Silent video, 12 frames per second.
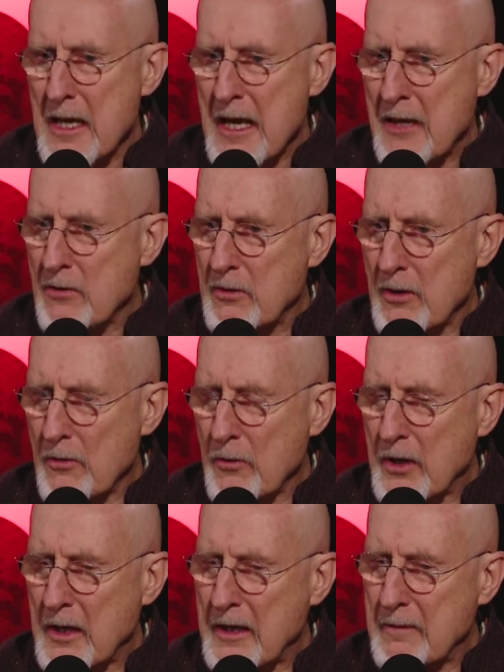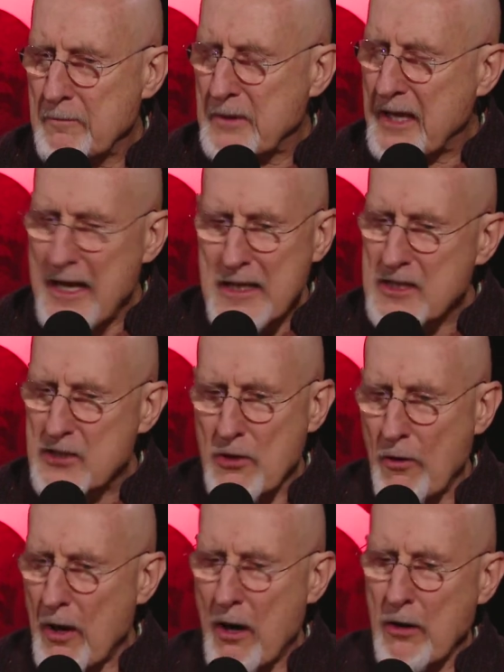and kids
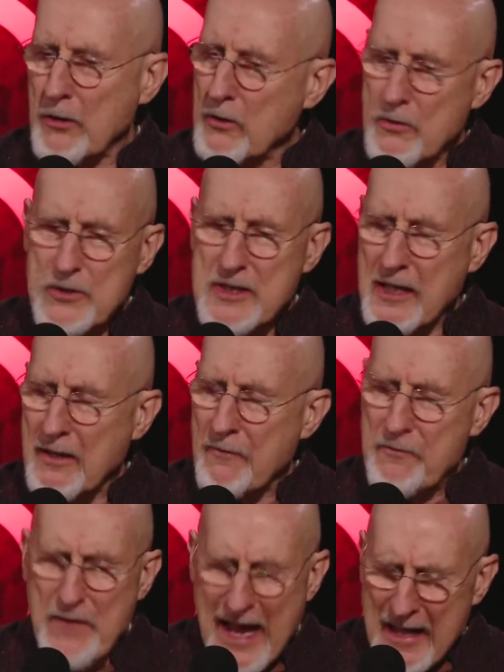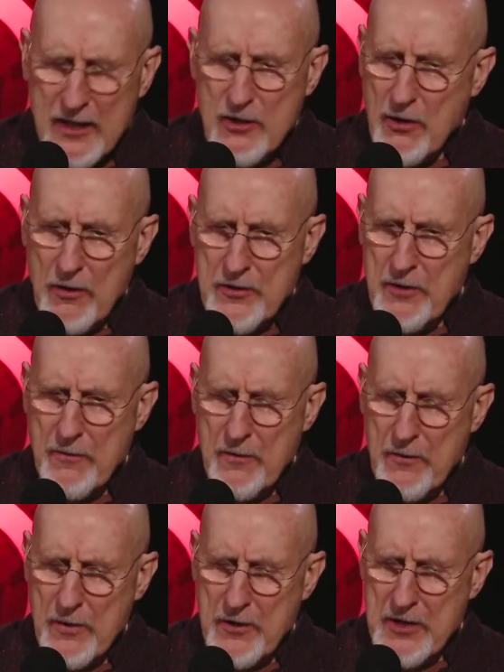don't are losing value the,
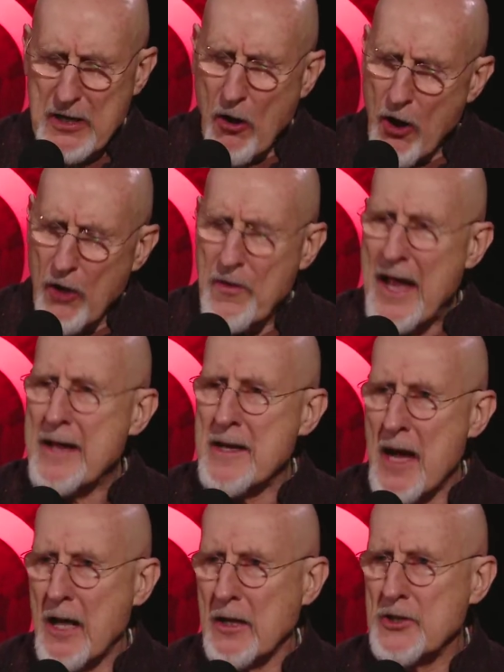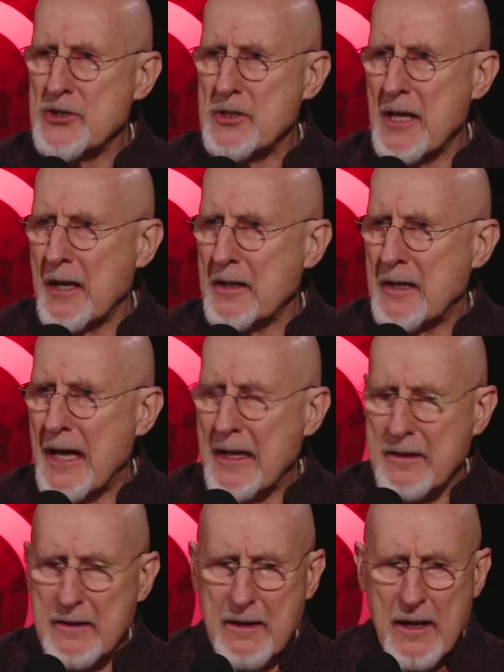the all that knowledge that that